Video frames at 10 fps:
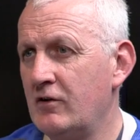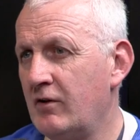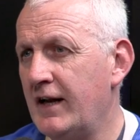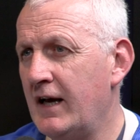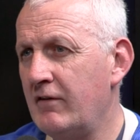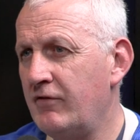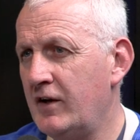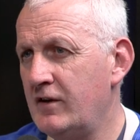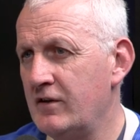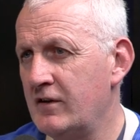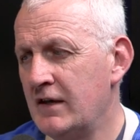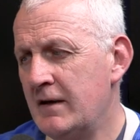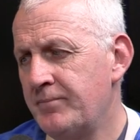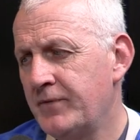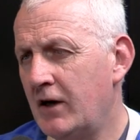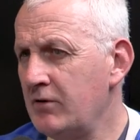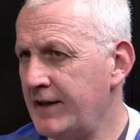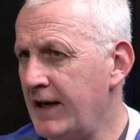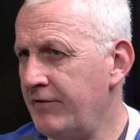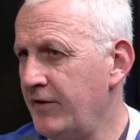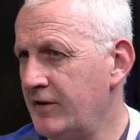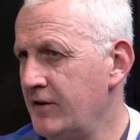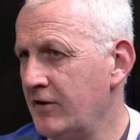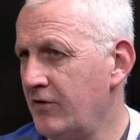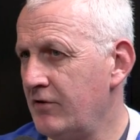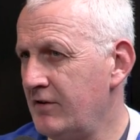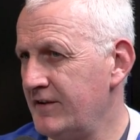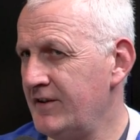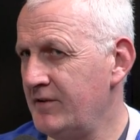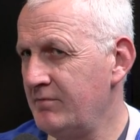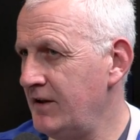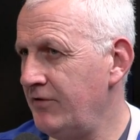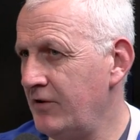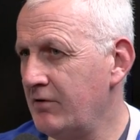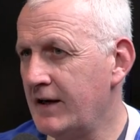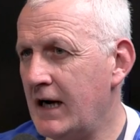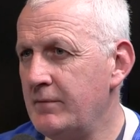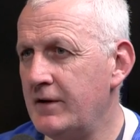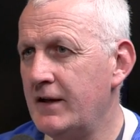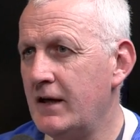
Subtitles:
and looking at our fixtures. I looked at our fixtures and thought there's some difficult games in